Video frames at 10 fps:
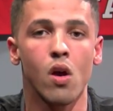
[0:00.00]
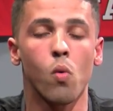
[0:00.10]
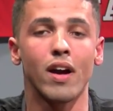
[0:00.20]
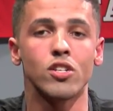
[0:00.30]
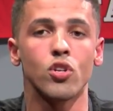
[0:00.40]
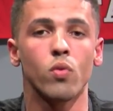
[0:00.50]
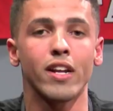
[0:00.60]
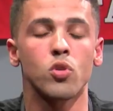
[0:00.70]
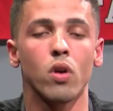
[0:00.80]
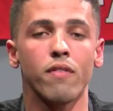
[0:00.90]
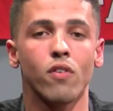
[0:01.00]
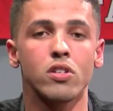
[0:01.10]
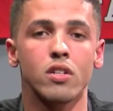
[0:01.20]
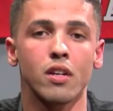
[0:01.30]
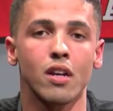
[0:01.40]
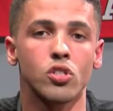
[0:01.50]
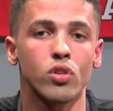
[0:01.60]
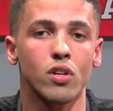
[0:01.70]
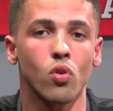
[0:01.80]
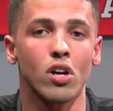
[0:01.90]
YSU ranked 21st in the
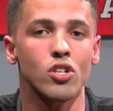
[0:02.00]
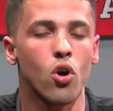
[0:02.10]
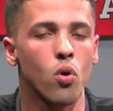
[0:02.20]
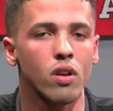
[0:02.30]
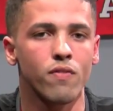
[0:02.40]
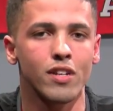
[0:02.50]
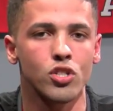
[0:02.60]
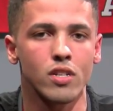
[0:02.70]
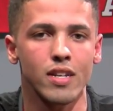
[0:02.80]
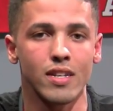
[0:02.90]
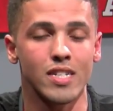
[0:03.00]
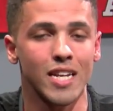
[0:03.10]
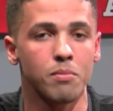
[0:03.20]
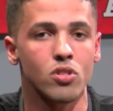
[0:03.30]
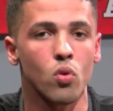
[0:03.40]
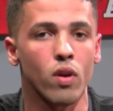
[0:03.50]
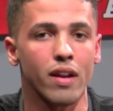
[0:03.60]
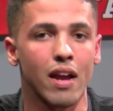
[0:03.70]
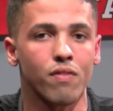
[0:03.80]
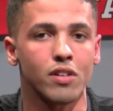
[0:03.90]
country across all divisions in team
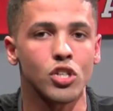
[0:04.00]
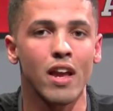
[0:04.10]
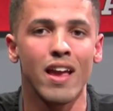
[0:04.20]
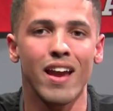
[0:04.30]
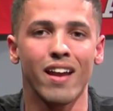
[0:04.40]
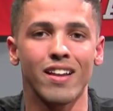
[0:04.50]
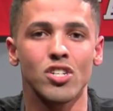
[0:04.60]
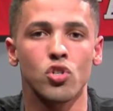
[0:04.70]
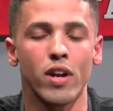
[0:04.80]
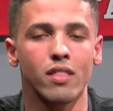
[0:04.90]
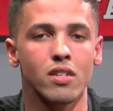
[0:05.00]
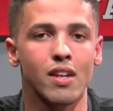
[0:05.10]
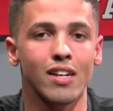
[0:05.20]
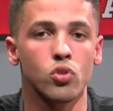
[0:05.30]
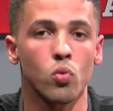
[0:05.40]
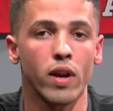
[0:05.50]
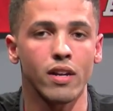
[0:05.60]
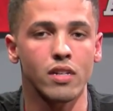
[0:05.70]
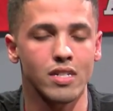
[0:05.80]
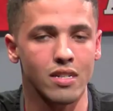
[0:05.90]
scoring average, and its strength of schedule
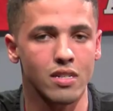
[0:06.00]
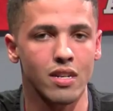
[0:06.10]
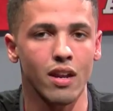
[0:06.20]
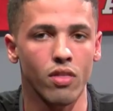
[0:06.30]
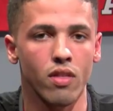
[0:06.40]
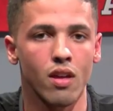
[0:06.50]
ranked 16th.